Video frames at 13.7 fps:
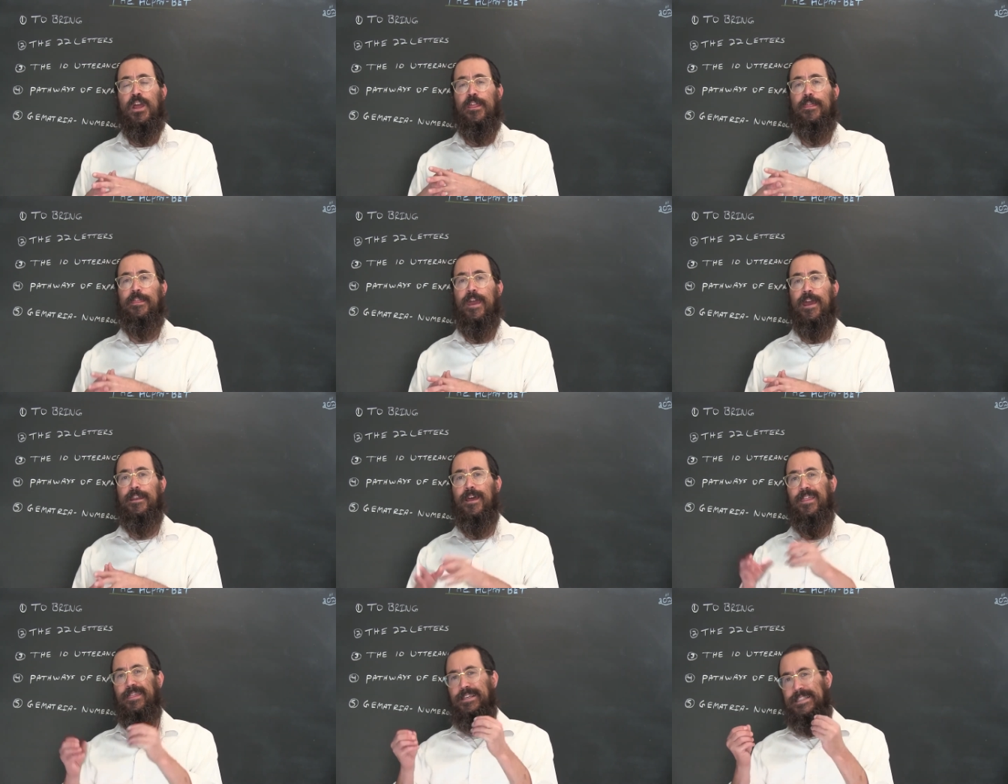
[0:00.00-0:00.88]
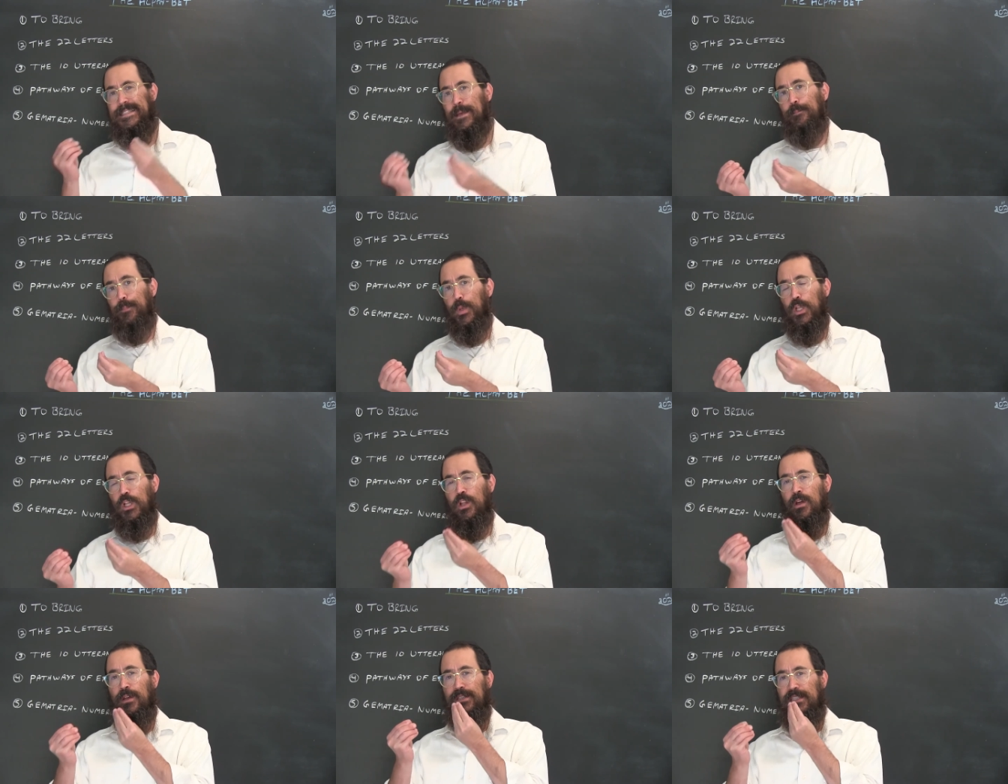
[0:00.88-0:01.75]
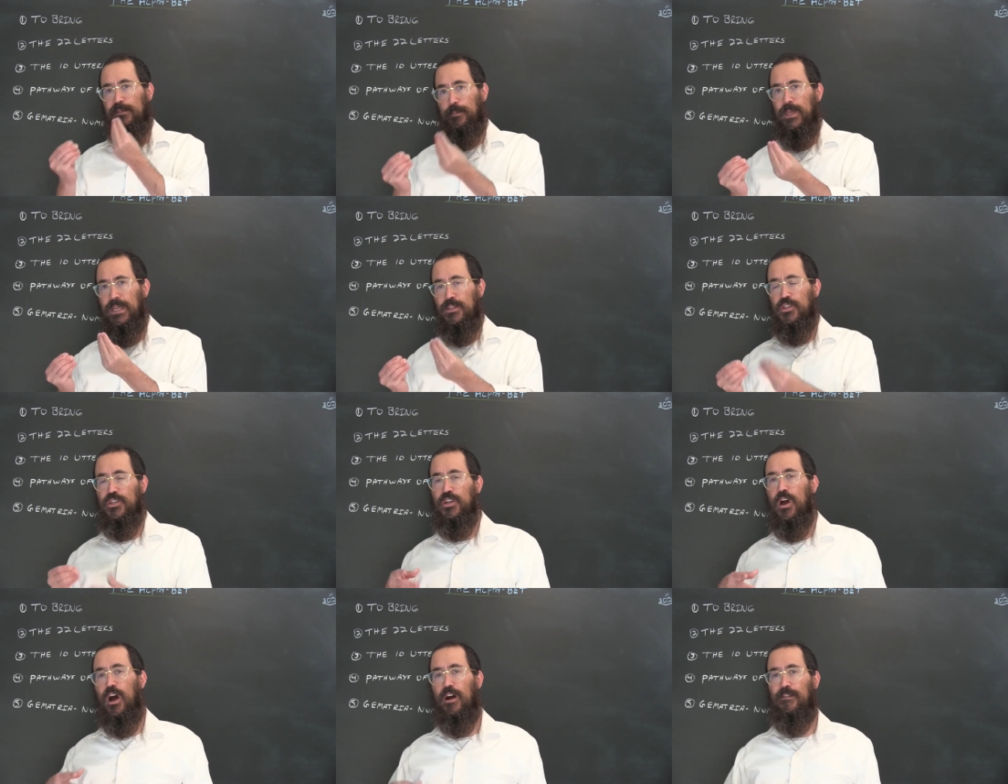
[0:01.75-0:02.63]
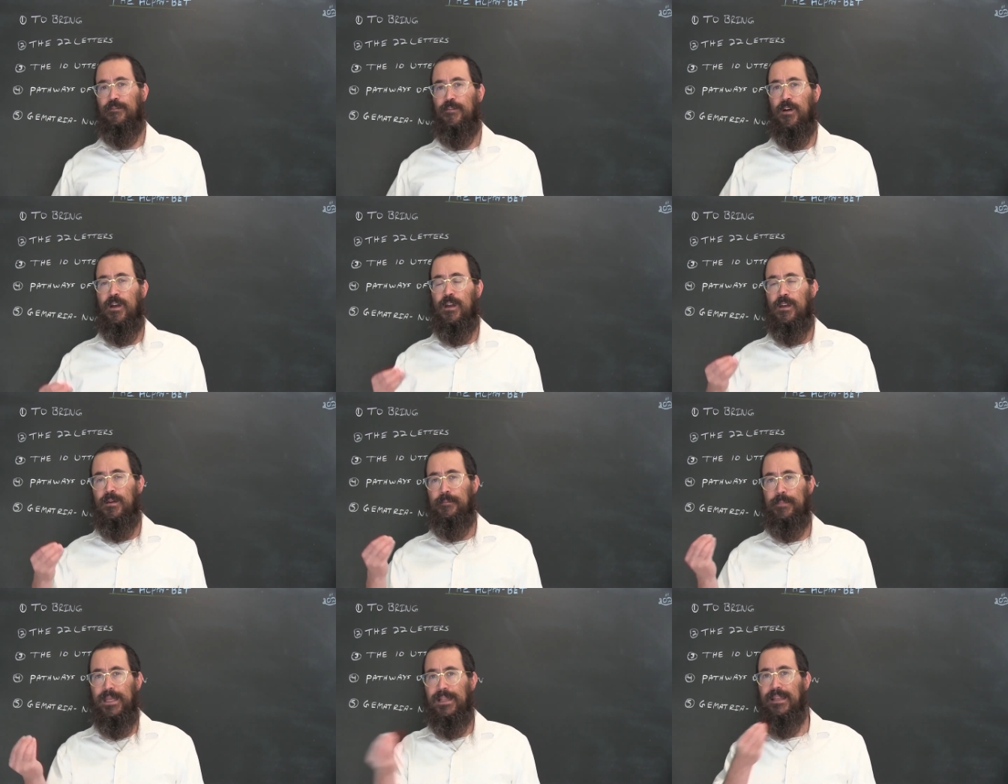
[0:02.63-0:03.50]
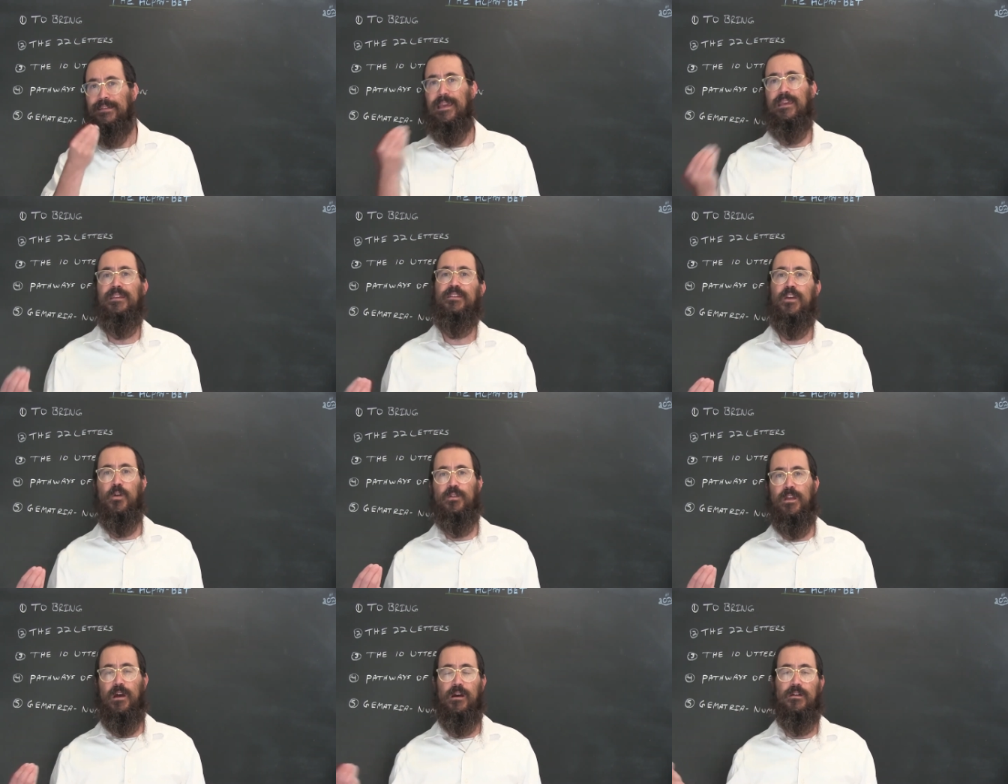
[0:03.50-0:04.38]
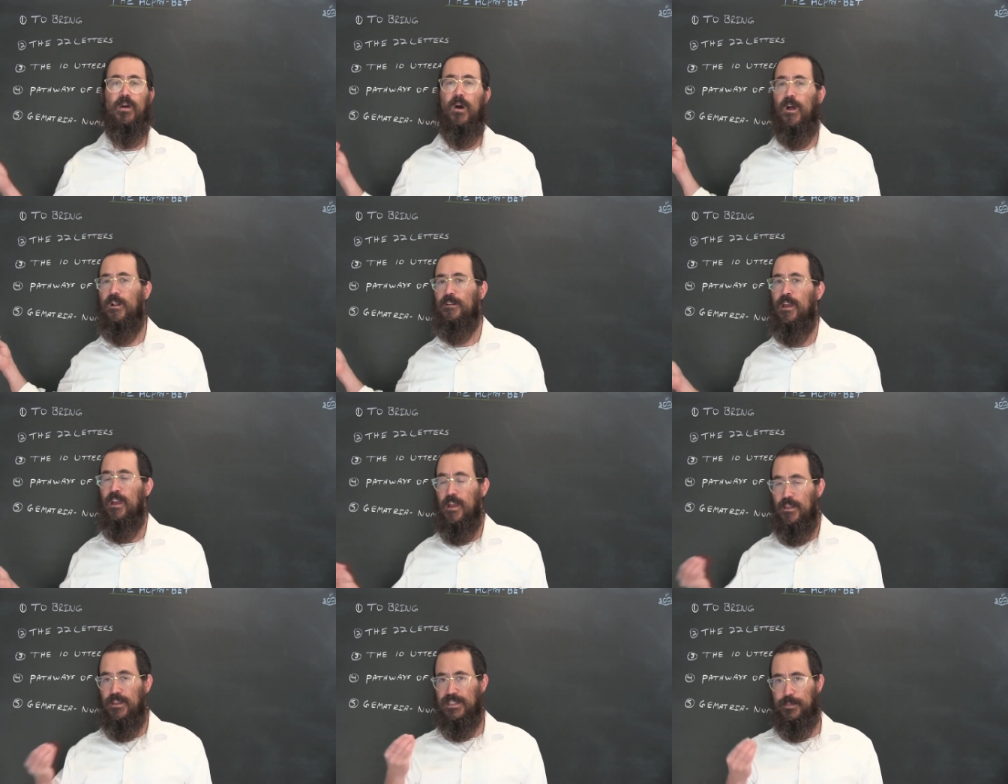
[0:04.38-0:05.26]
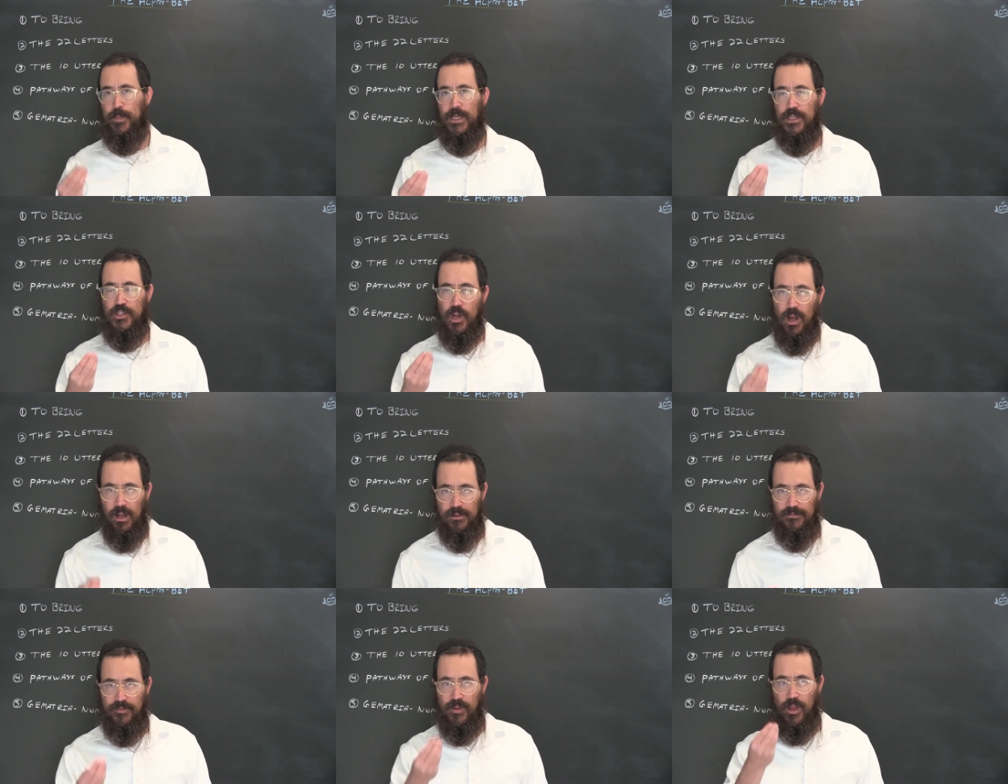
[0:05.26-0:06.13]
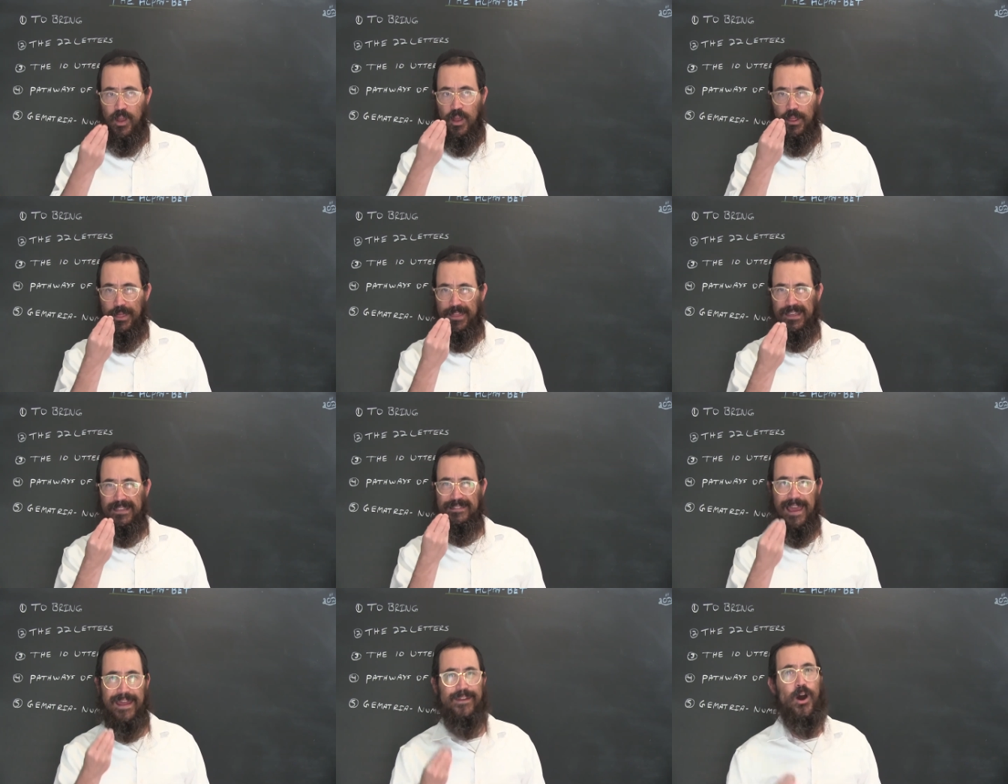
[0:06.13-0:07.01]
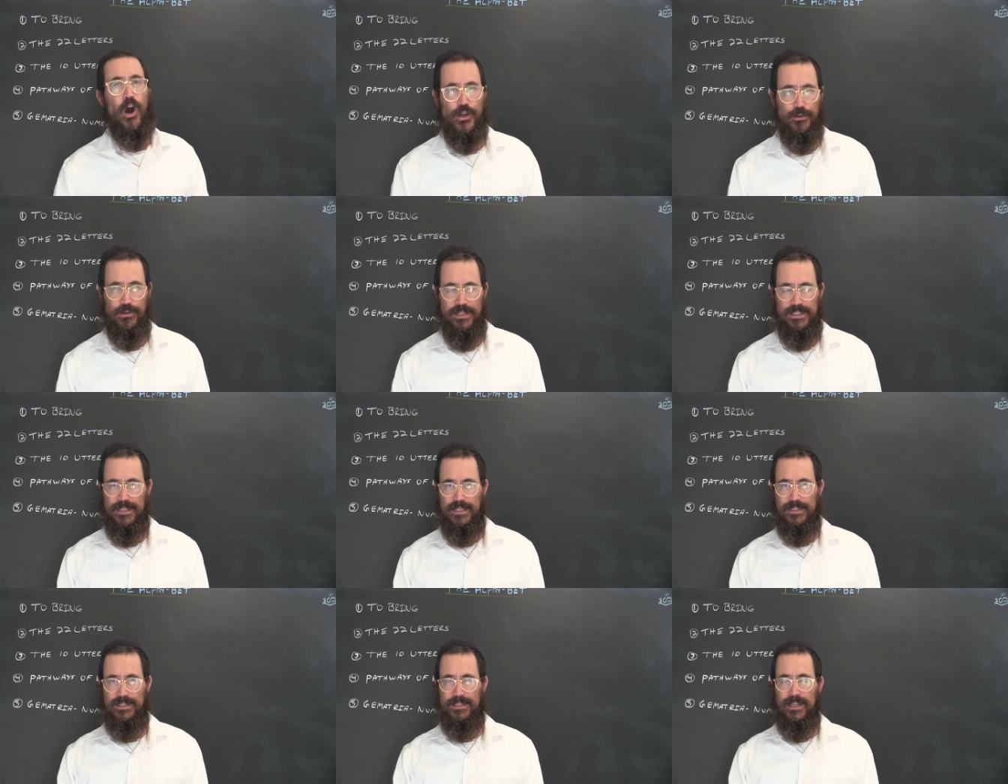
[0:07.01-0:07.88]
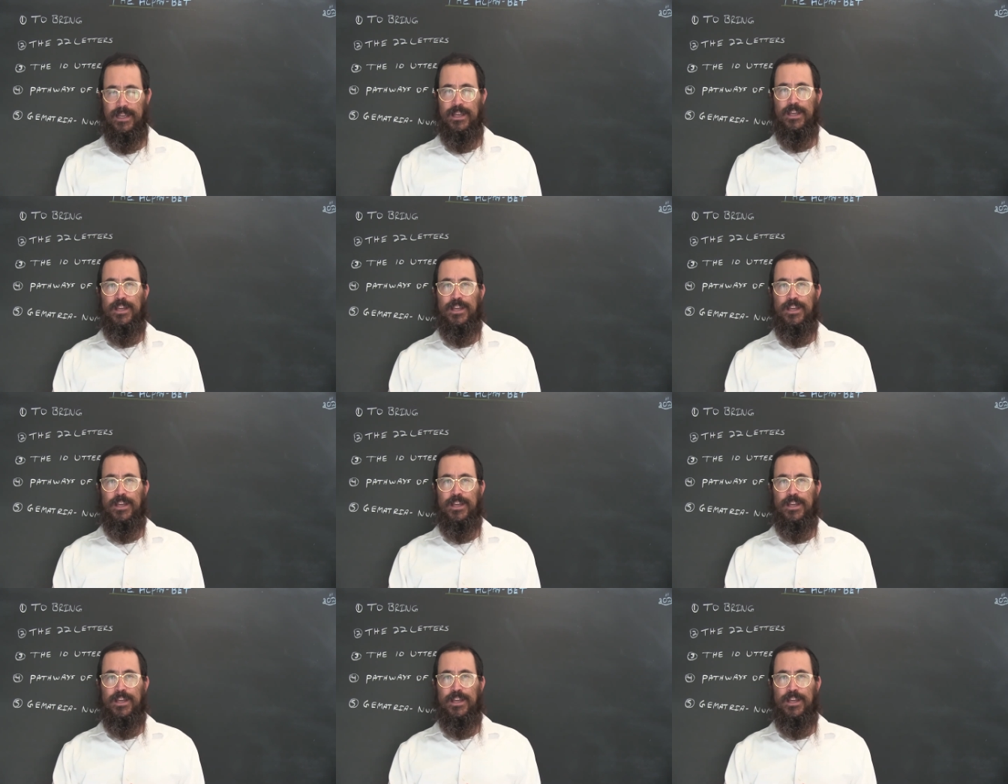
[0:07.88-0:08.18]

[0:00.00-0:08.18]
than the simple speech of mila dehidyota called the speech of the 10 utterances.